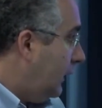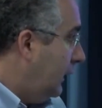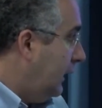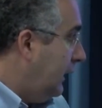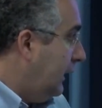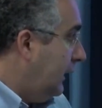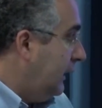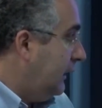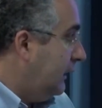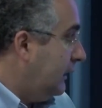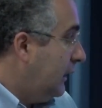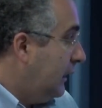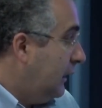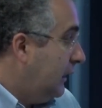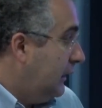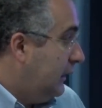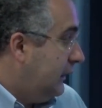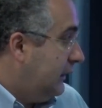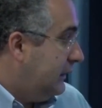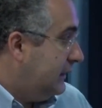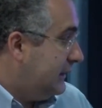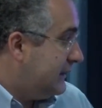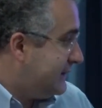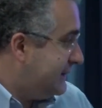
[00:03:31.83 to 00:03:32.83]
And
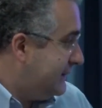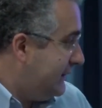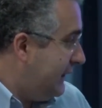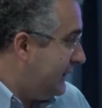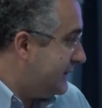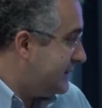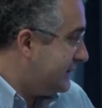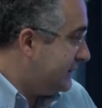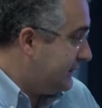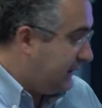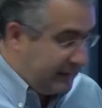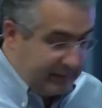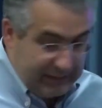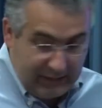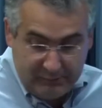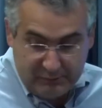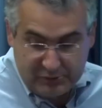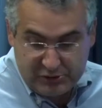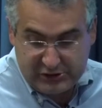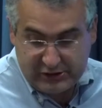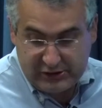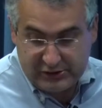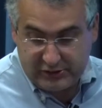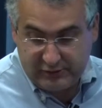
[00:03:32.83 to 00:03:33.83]
in a sense, the
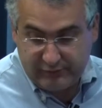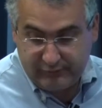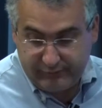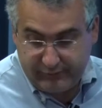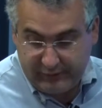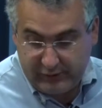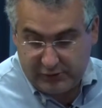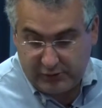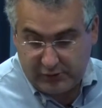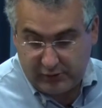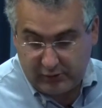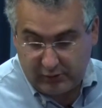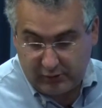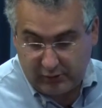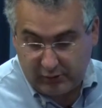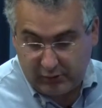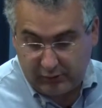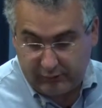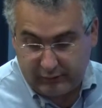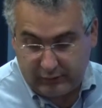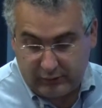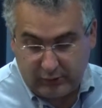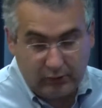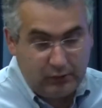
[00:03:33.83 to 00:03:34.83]
game-changing feature
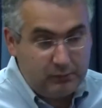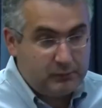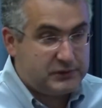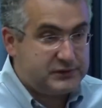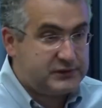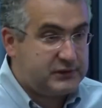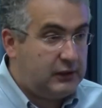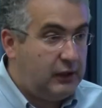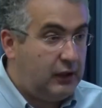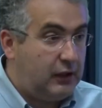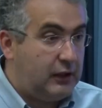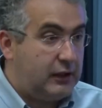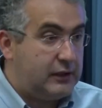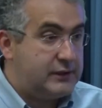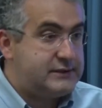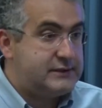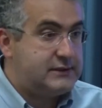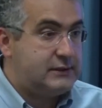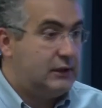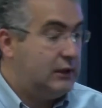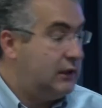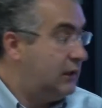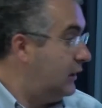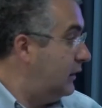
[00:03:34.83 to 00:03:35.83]
of autonomous
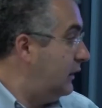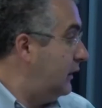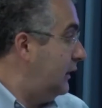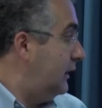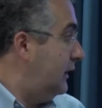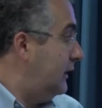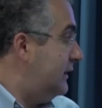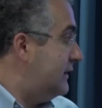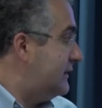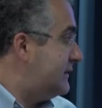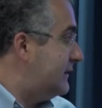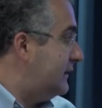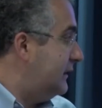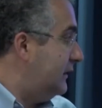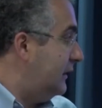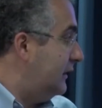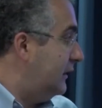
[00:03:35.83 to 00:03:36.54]
cars is